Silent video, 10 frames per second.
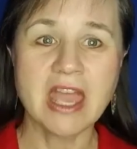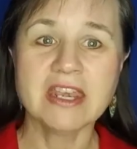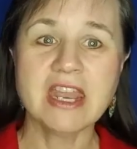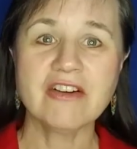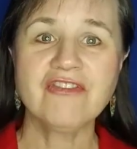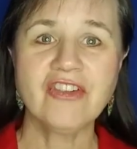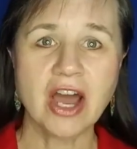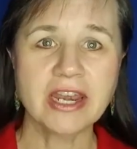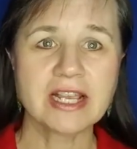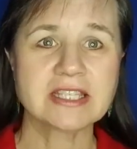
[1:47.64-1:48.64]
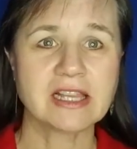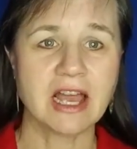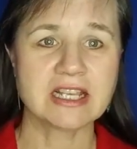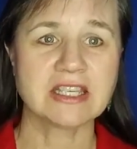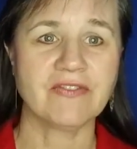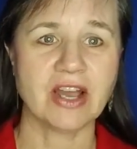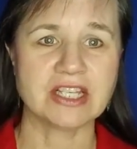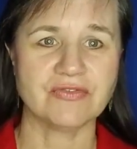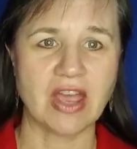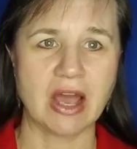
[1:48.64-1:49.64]
Now, phonics classifies
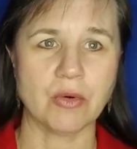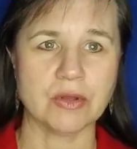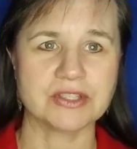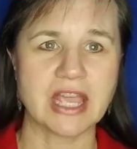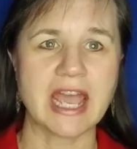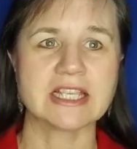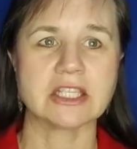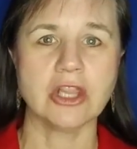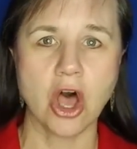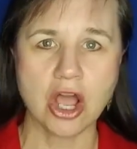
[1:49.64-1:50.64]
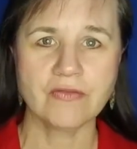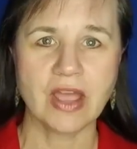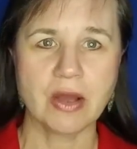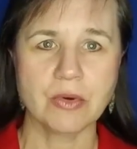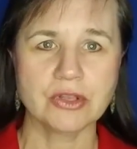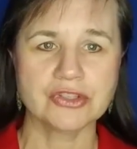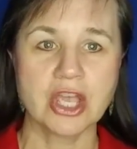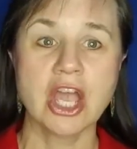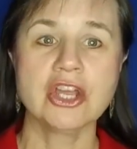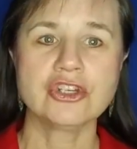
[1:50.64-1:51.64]
vowels as long vowels,
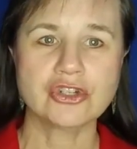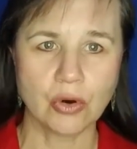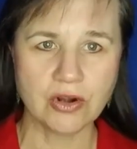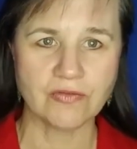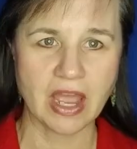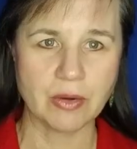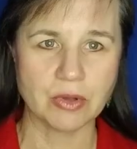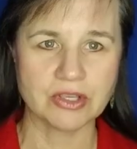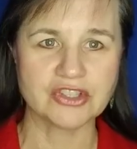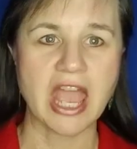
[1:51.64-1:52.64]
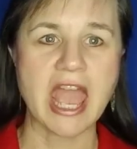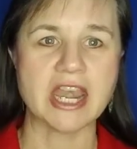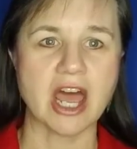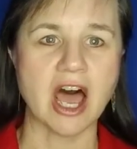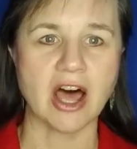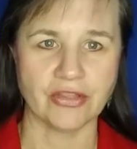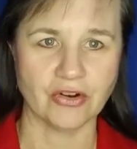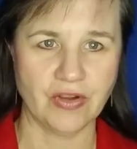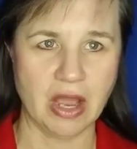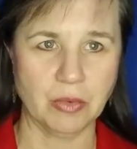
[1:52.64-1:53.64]
short vowels, and other
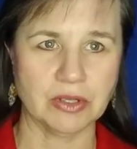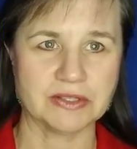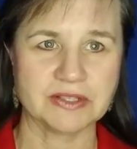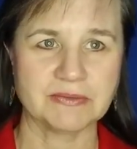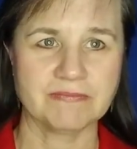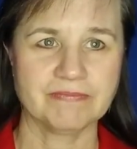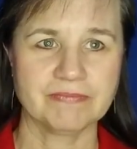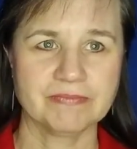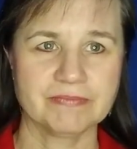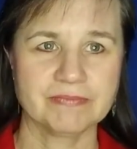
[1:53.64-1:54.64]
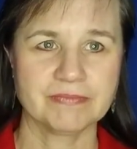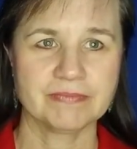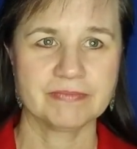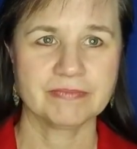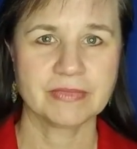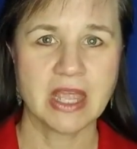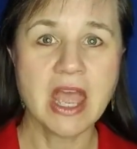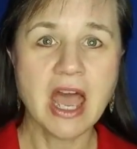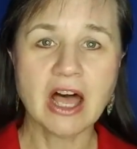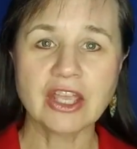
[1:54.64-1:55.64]
vowels.
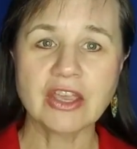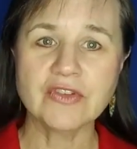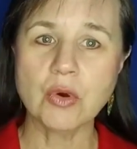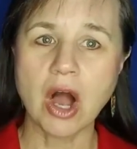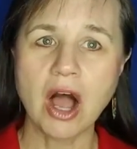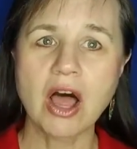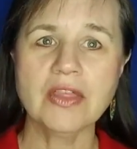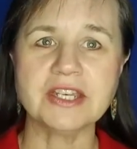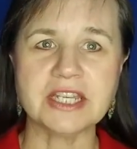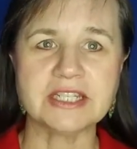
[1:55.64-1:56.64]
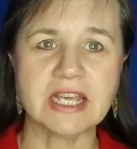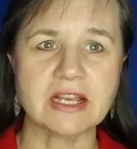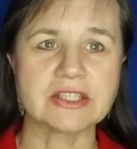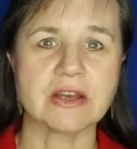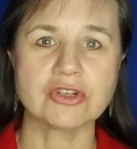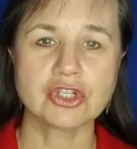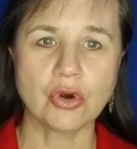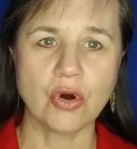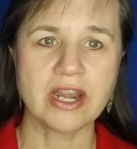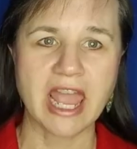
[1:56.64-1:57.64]
I'll give you all the details of
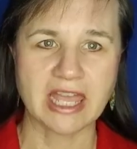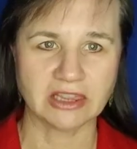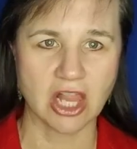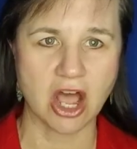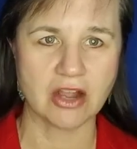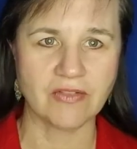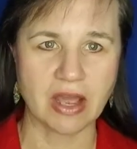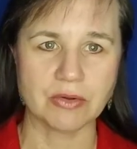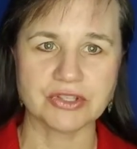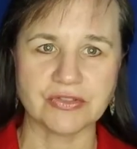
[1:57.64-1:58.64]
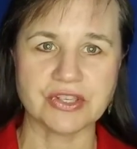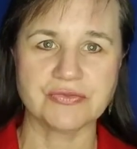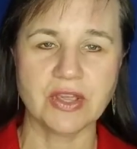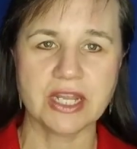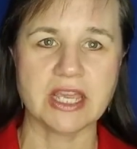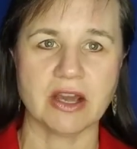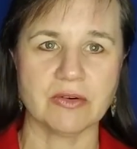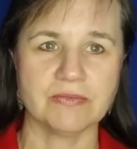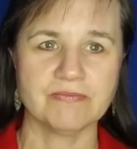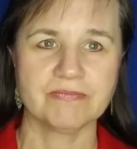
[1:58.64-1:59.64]
short and long vowels in this video.
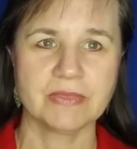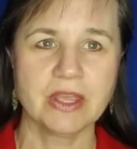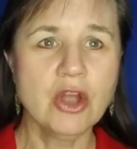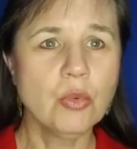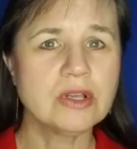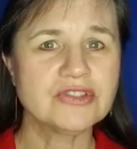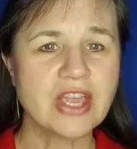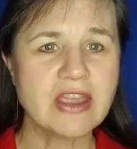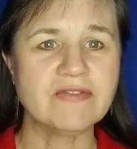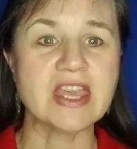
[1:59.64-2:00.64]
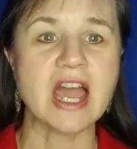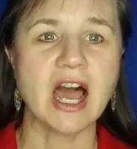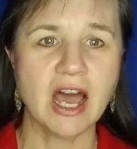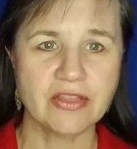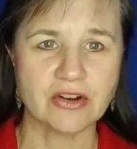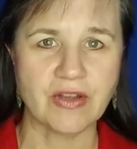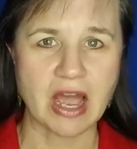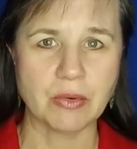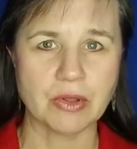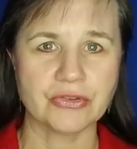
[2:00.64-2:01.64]
We'll save the other
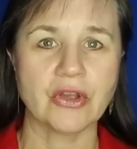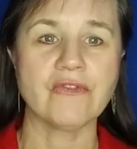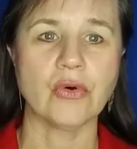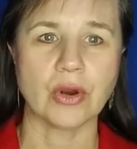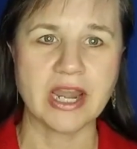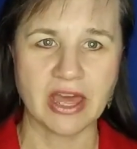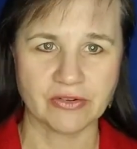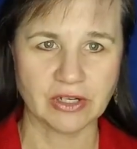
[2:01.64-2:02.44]
vowels for another